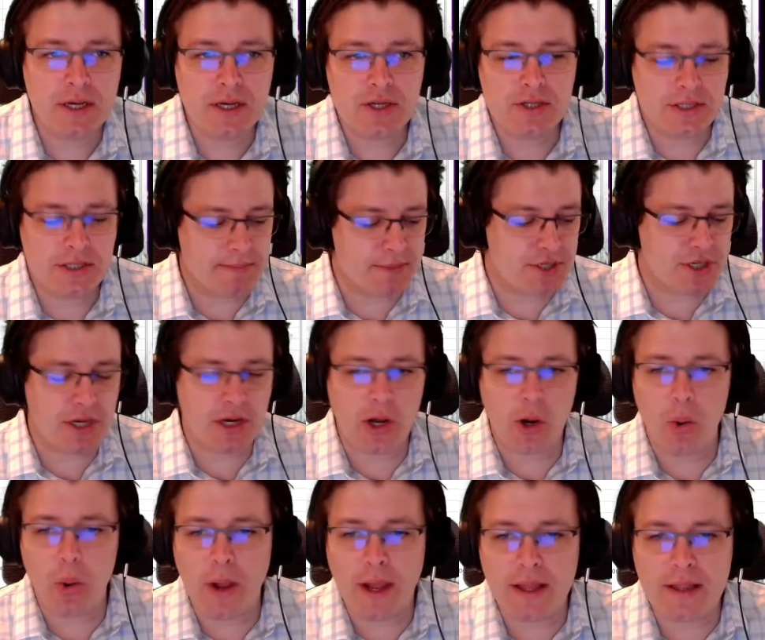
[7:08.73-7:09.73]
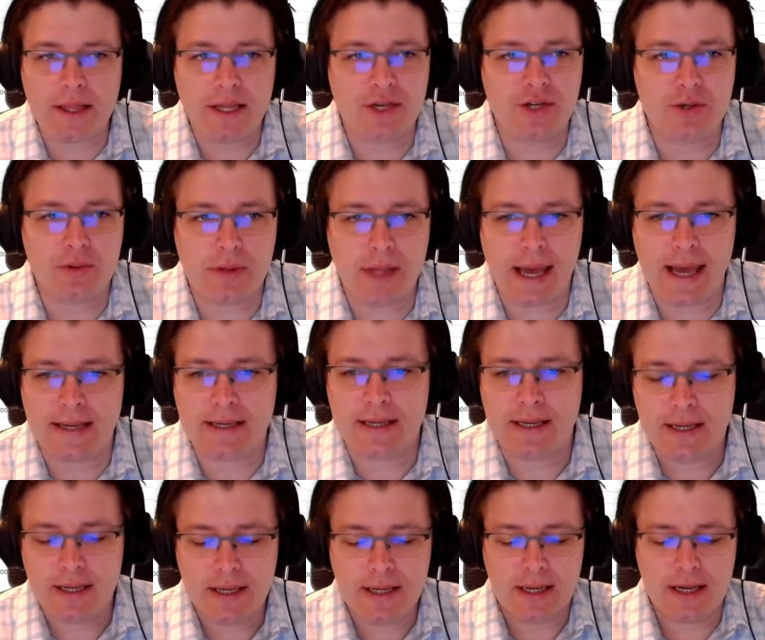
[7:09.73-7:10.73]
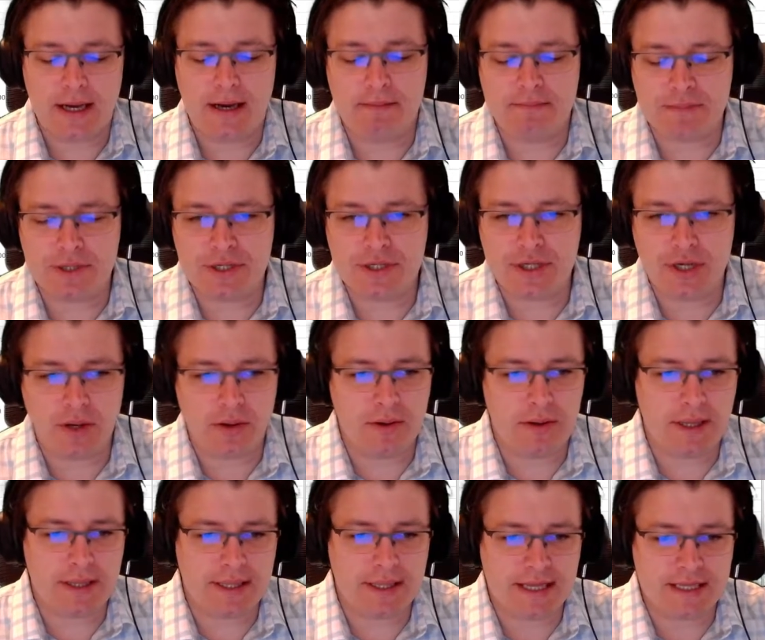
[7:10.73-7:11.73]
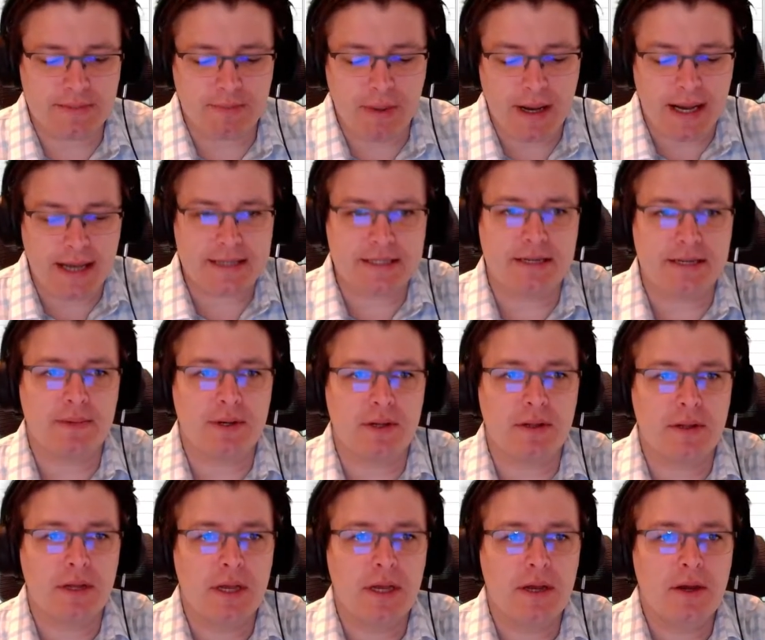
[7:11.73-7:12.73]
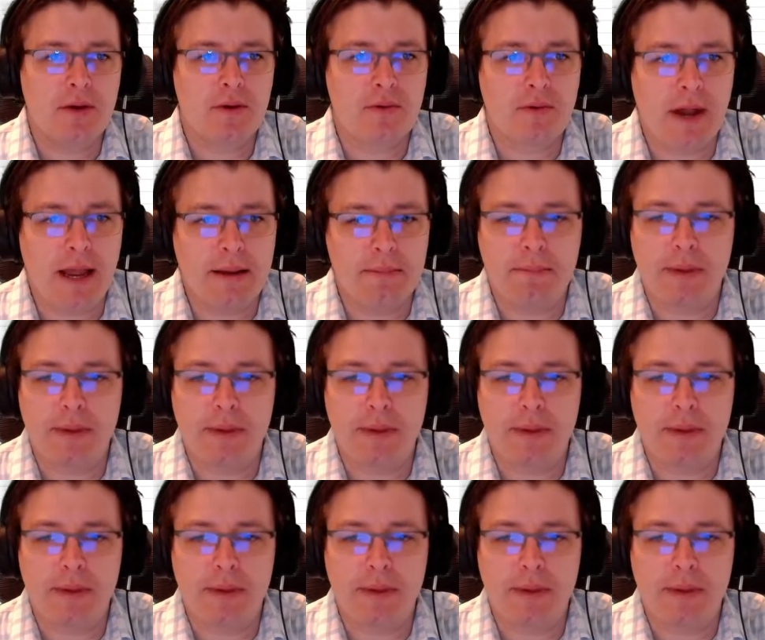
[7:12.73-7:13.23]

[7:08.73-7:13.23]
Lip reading: So I'm just going to quickly do that to show you that that's possible, right?